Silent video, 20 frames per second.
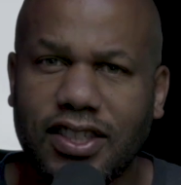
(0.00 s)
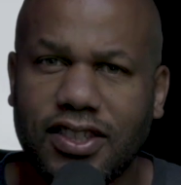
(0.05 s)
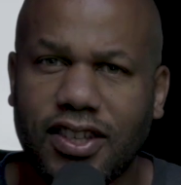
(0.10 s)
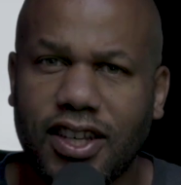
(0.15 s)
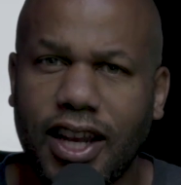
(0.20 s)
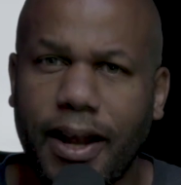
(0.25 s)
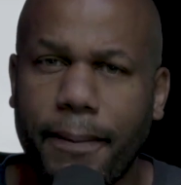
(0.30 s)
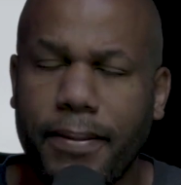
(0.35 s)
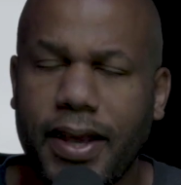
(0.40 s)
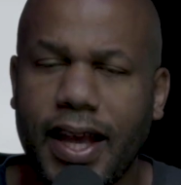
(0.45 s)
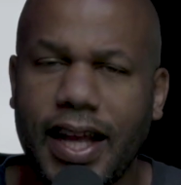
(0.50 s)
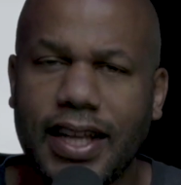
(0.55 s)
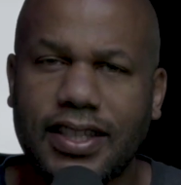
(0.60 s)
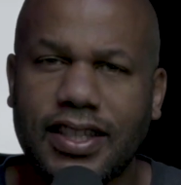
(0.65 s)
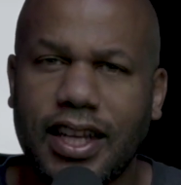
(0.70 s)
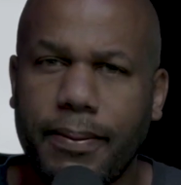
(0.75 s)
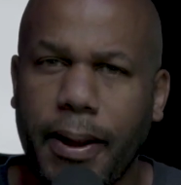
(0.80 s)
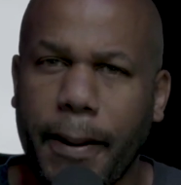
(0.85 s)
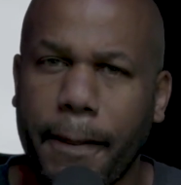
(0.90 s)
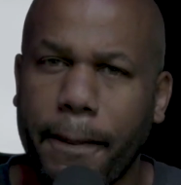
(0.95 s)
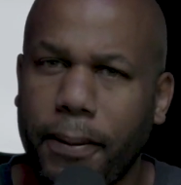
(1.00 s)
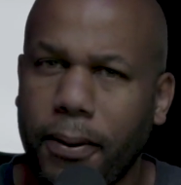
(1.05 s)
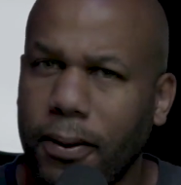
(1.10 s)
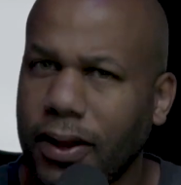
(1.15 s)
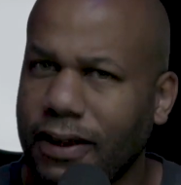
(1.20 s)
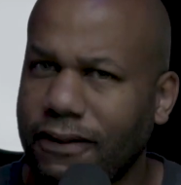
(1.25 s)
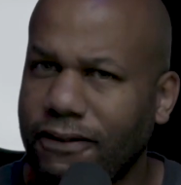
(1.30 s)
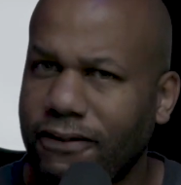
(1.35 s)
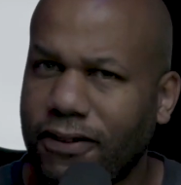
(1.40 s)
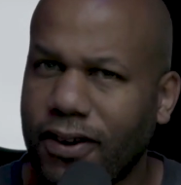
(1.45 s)
gonna be
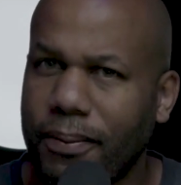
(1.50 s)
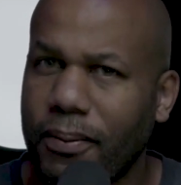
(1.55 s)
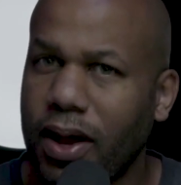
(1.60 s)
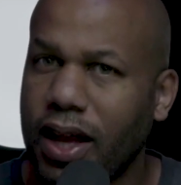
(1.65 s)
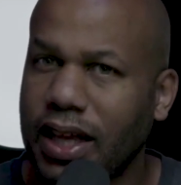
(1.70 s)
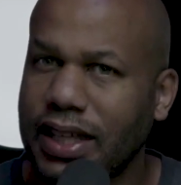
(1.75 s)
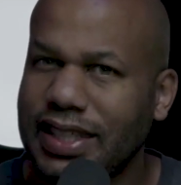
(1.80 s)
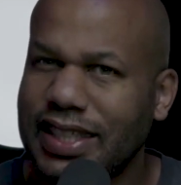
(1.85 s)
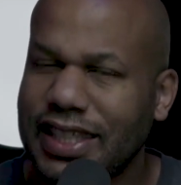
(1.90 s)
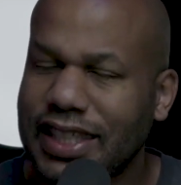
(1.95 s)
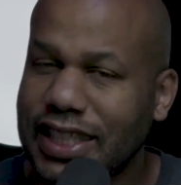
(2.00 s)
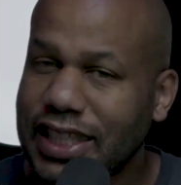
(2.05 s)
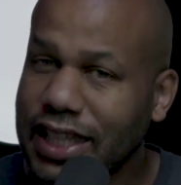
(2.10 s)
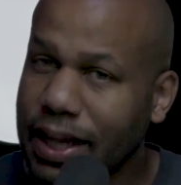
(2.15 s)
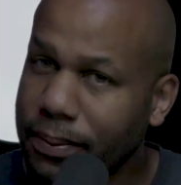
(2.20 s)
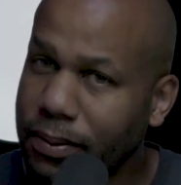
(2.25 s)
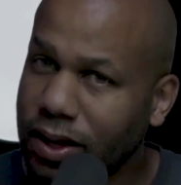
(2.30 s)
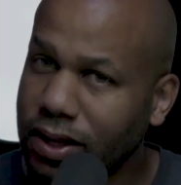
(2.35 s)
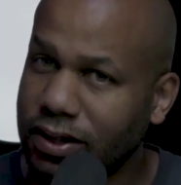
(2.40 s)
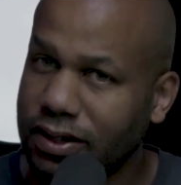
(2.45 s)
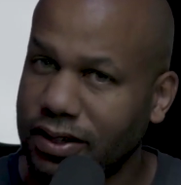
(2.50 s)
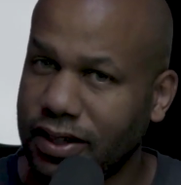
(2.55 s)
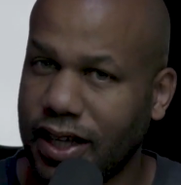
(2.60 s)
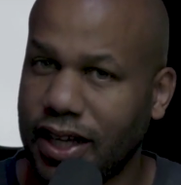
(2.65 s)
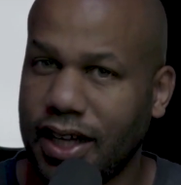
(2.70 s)
pulling from similar